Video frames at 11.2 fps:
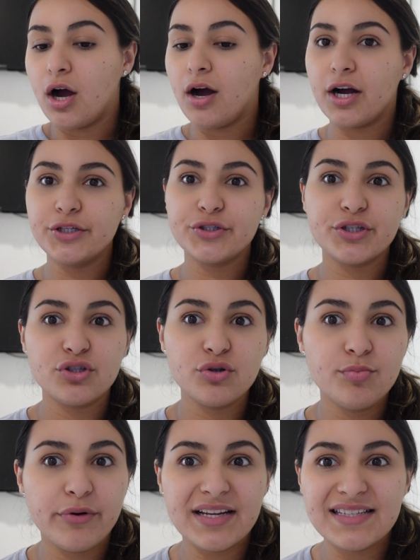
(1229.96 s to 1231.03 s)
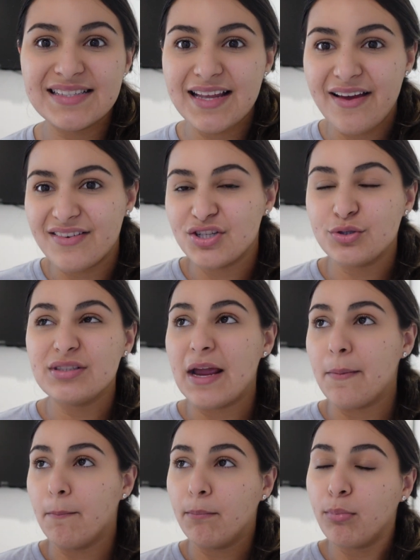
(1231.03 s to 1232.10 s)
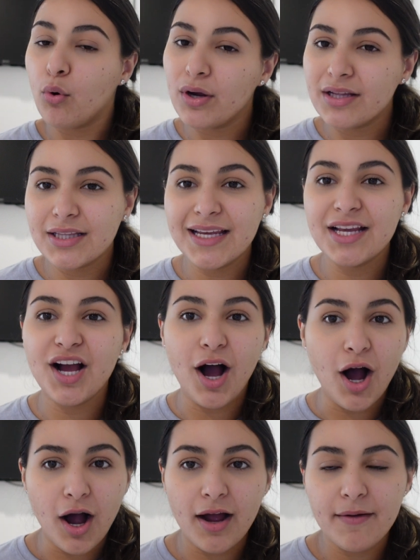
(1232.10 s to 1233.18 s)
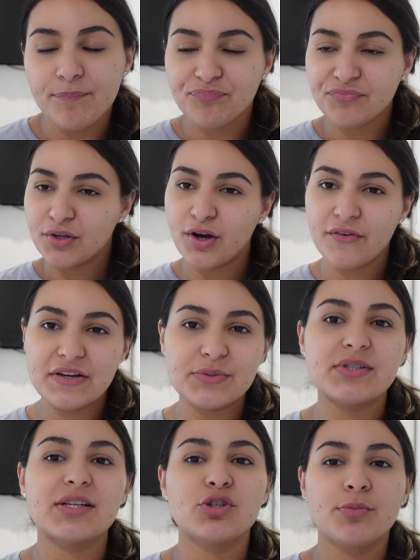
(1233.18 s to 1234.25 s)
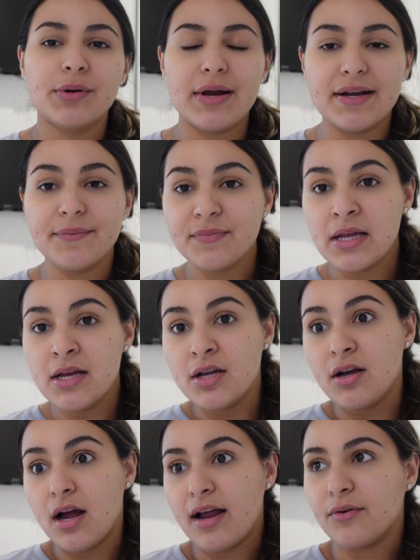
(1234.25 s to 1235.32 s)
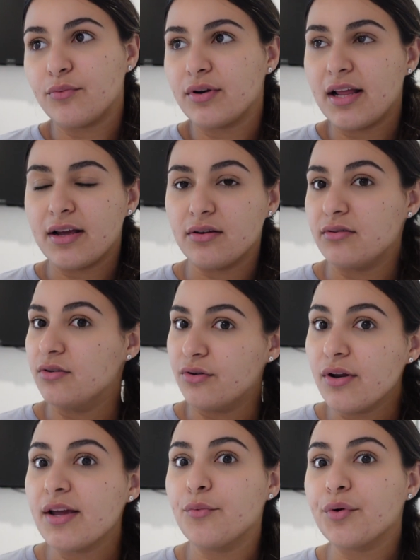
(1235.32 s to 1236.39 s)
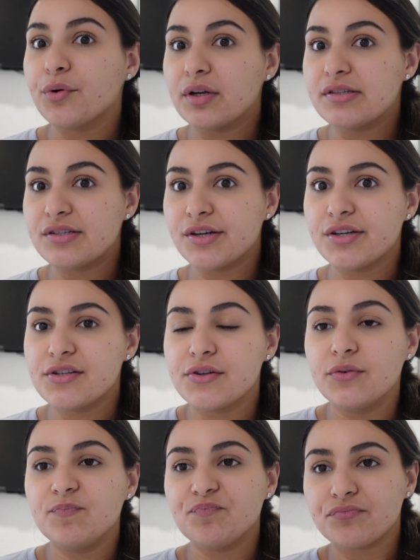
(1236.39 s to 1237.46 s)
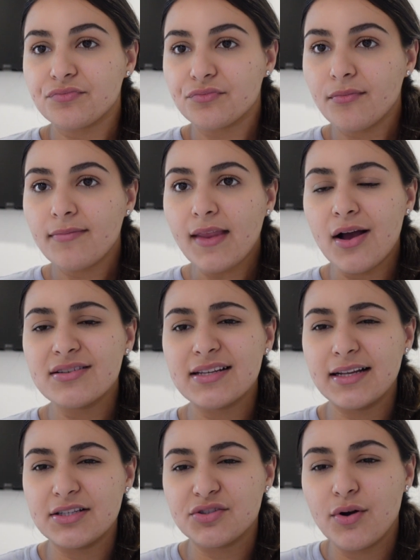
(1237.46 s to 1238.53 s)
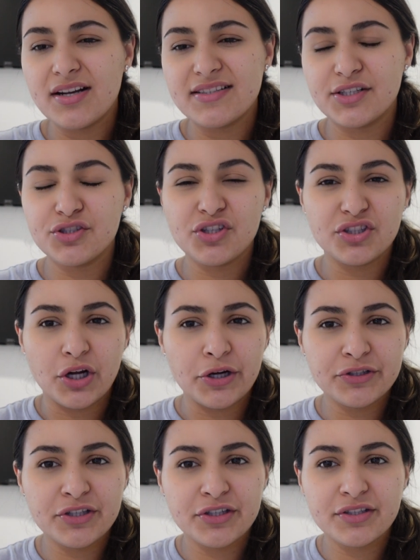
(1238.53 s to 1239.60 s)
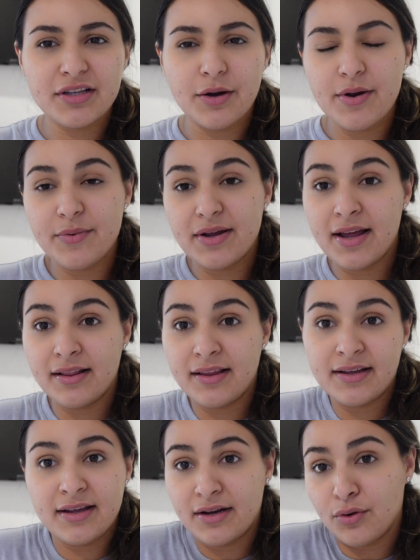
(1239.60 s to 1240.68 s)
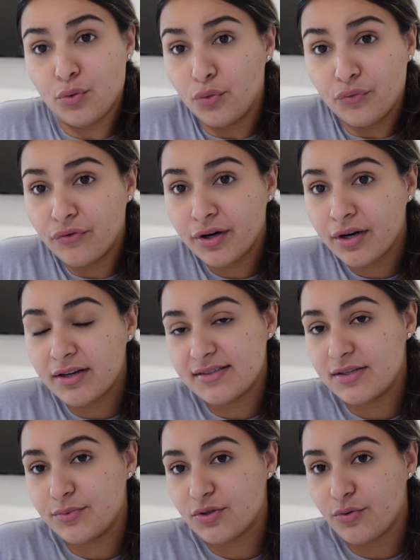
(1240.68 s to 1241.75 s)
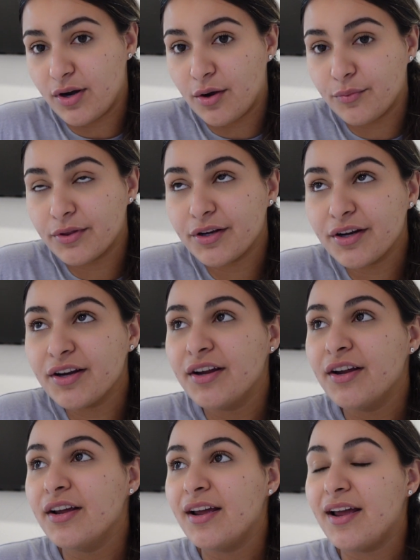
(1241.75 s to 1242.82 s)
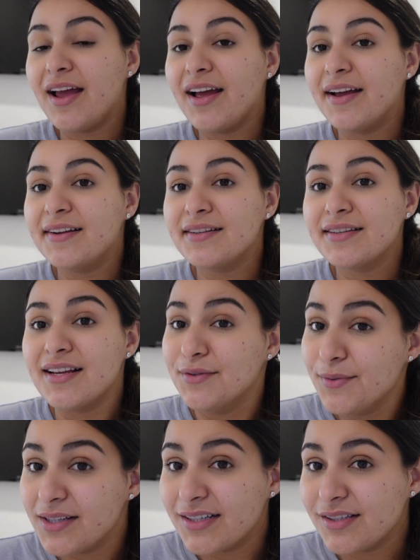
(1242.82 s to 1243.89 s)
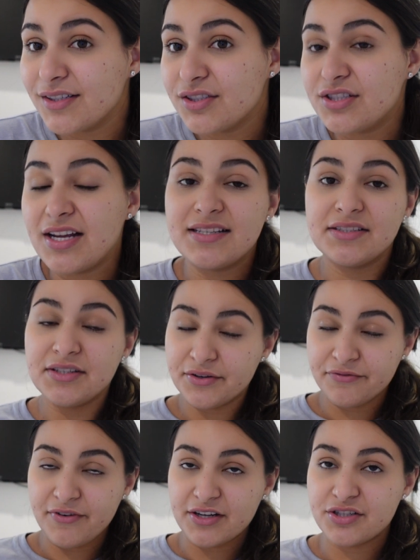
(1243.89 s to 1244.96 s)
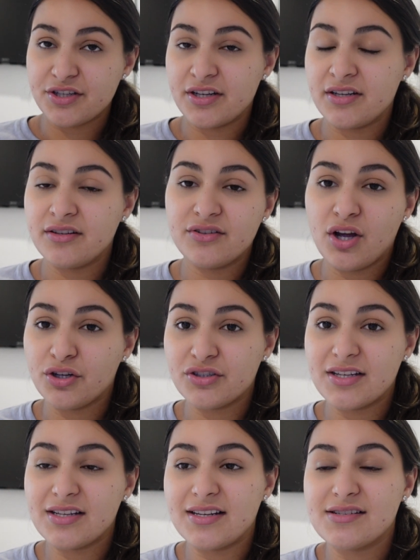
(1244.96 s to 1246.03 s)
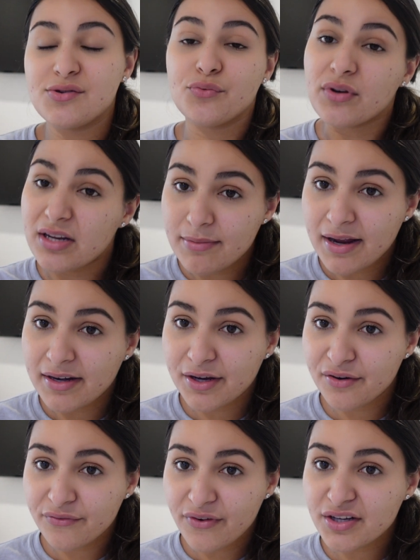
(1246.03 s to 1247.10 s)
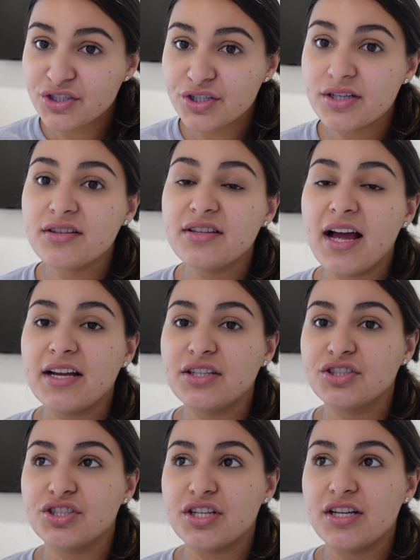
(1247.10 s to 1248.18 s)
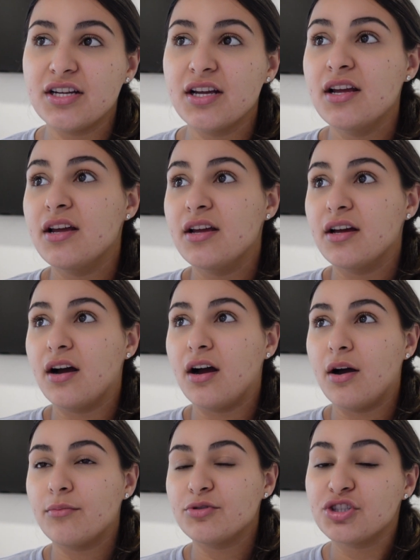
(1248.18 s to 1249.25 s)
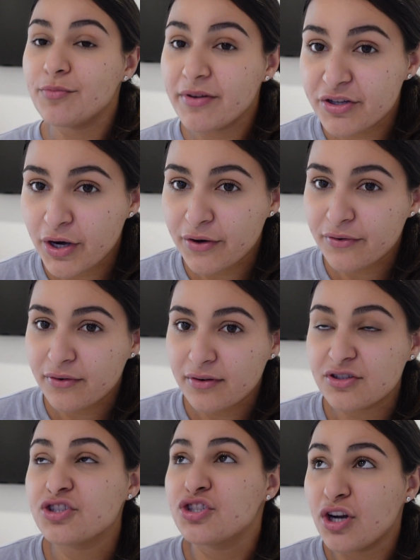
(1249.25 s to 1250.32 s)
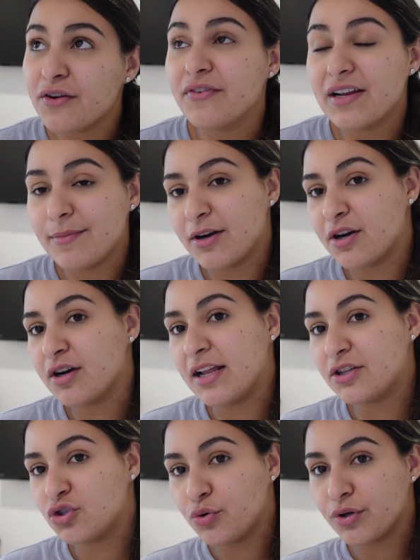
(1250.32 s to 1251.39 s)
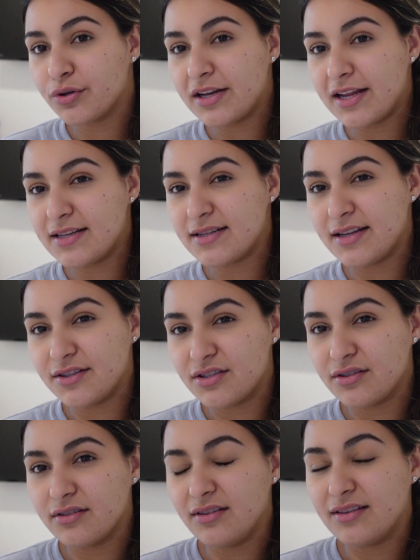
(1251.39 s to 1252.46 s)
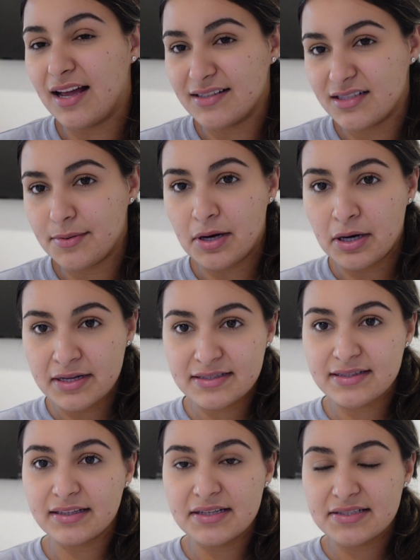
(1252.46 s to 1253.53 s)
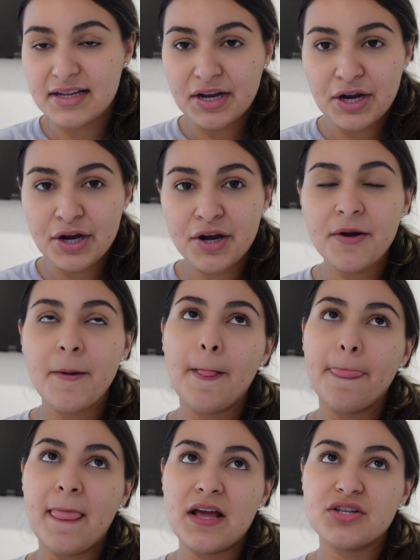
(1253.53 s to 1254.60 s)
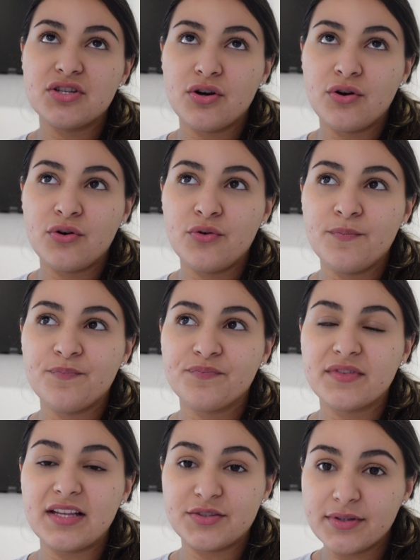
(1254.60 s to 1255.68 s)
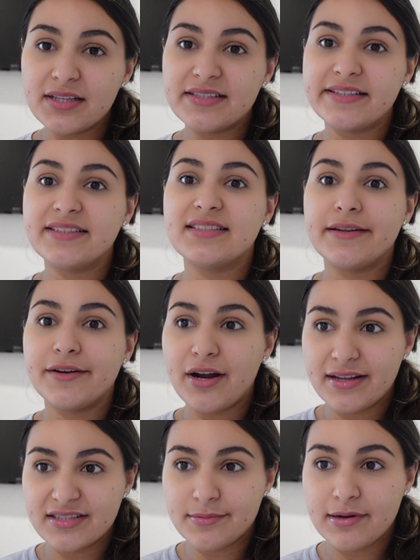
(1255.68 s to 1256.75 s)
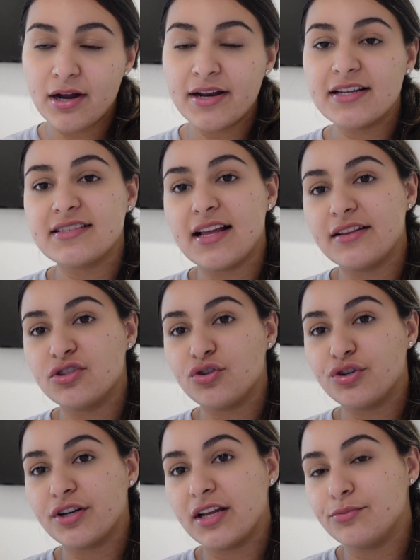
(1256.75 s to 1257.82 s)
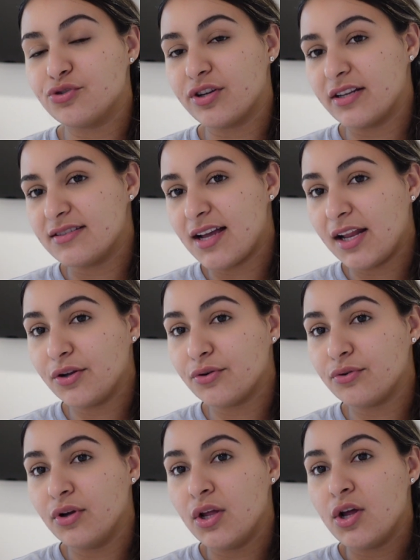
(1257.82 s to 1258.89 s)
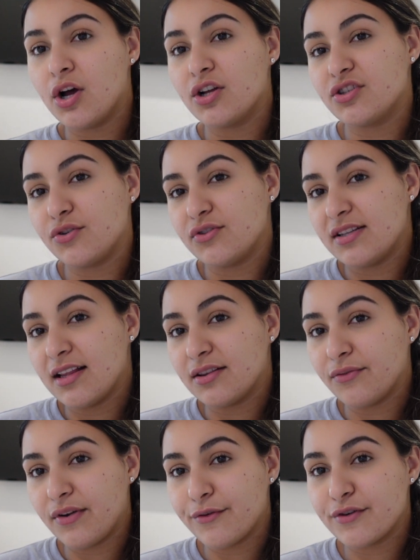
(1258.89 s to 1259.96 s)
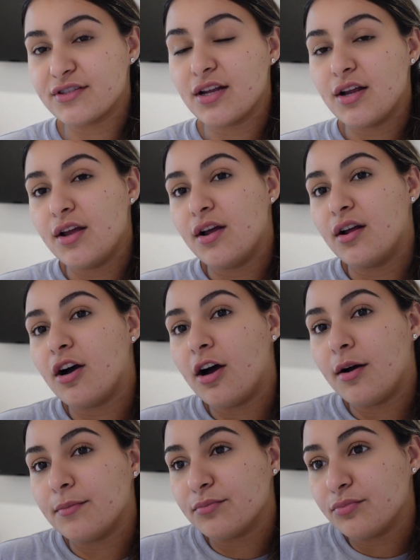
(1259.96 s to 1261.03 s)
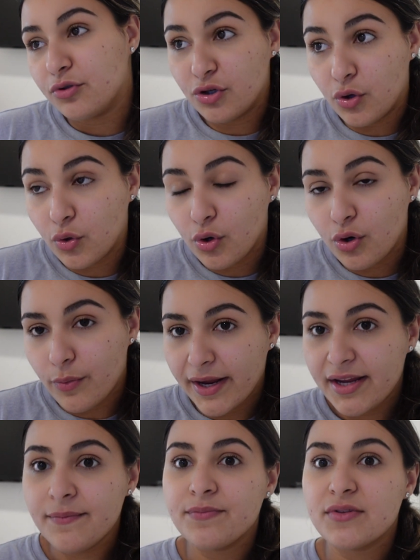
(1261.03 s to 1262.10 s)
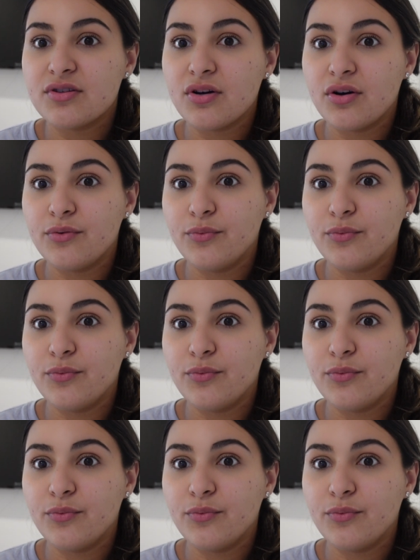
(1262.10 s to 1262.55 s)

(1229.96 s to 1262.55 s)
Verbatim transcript: 102.7 she was like boiling hot her face was like super red and we're like you know like we are concerned so I was like let's go ahead and take her to the doctor that way we get like it over and see what's going on with her and guess what she has an ear infection doctor said it's a really bad ear infection that she um, should be start start feeling better like two or three days into the antibiotics that they sent her so that's what they did they sent her antibiotics and they told her keep drinking Tylenol until you see that the fevers um you know go away so